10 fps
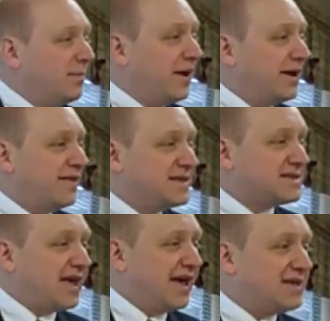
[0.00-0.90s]
but in
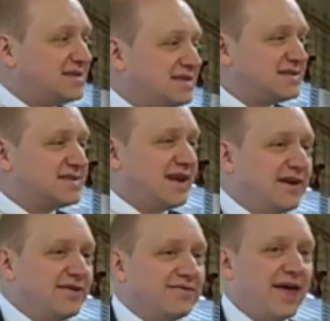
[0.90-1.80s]
this case,
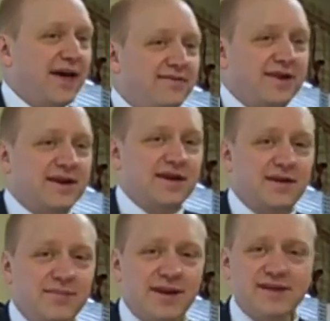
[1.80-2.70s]
instead of having a
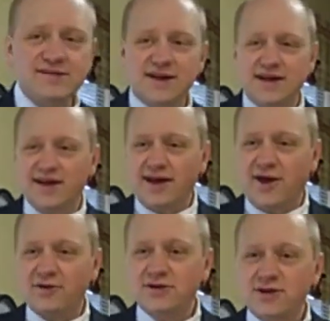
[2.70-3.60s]
committee study it
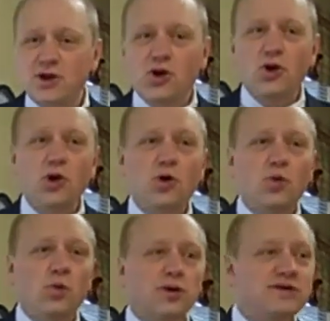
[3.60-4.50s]
out,
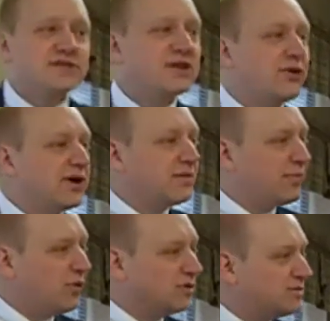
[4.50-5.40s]
we're just going to
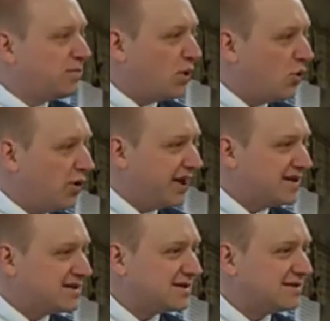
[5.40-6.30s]
postpone
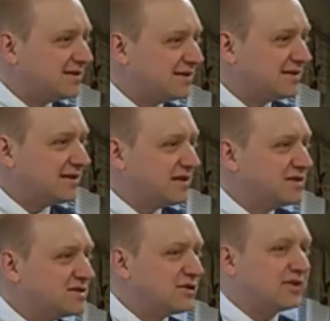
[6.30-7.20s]
it
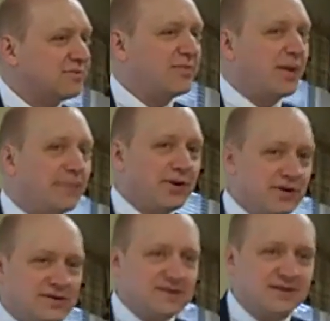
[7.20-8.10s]
so that
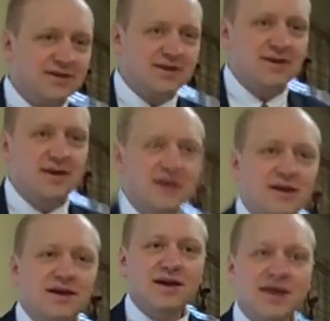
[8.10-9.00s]
members
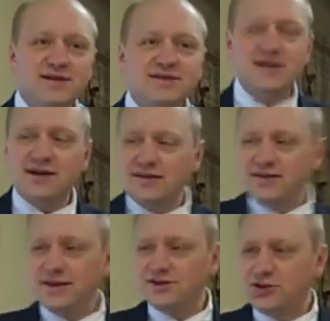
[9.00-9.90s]
can study
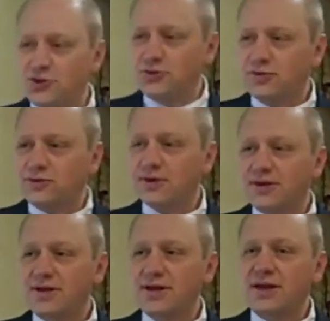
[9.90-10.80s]
the issue
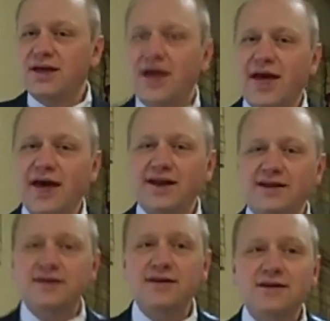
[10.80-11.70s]

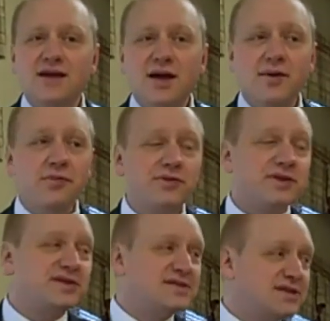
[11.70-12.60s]
and come up with
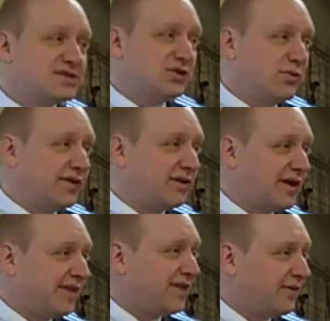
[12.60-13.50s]
a decision of whether or
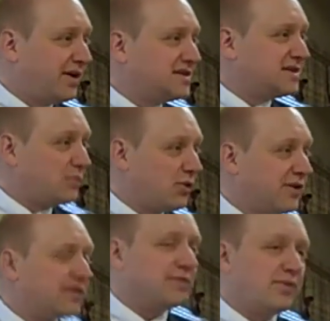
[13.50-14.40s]
not they want to
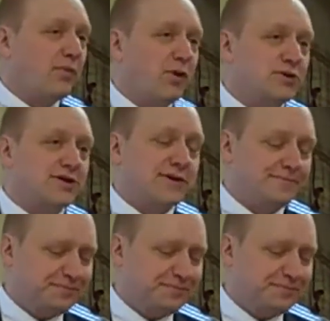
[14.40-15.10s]
support the motion.